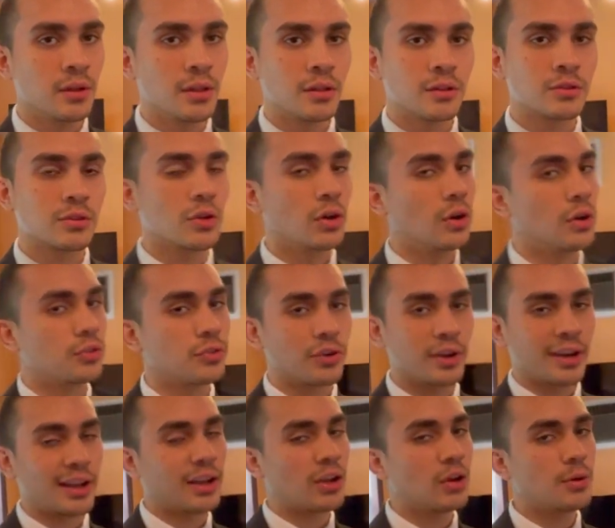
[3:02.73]
So you
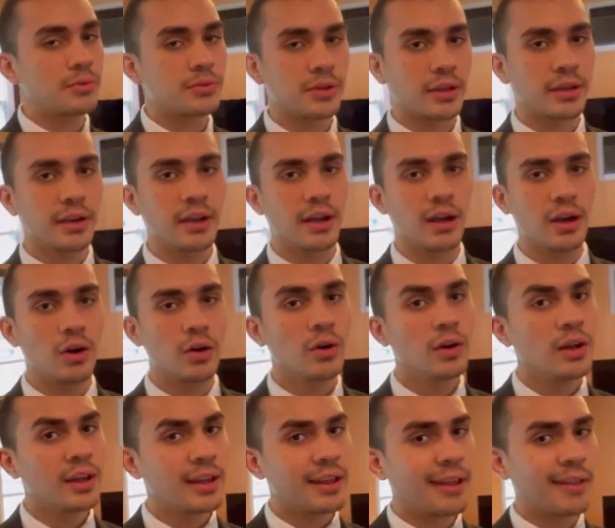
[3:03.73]
gotta come check it out,
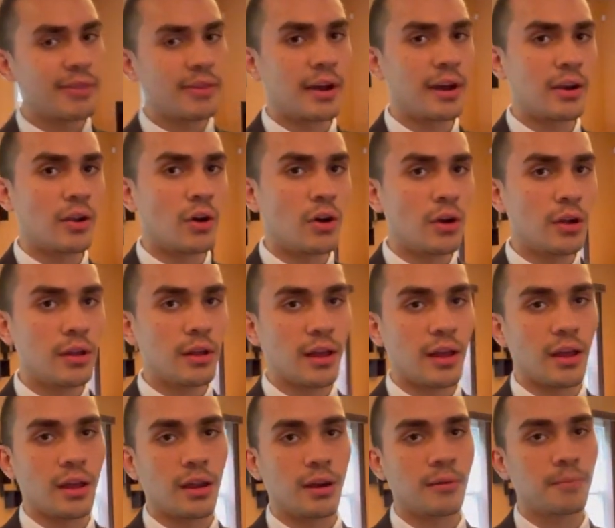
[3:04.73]
hit Hanoi,
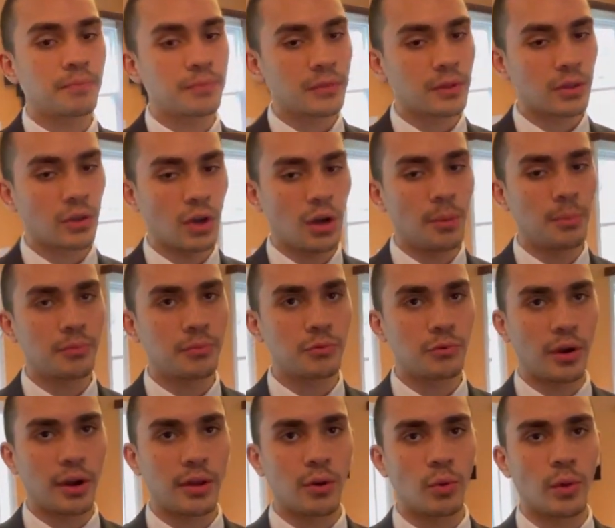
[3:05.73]
and come
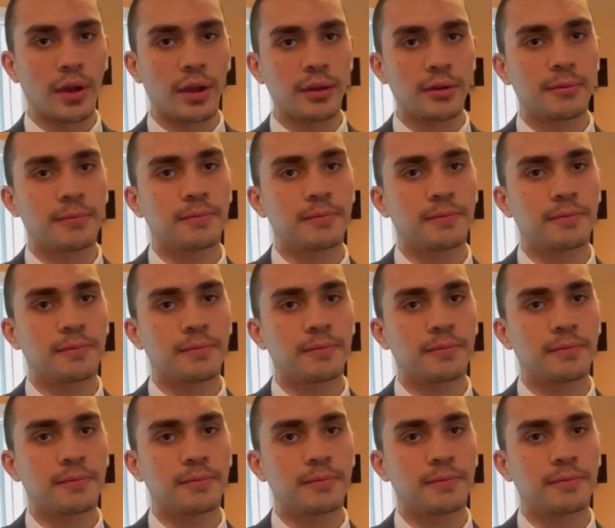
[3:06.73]
right away.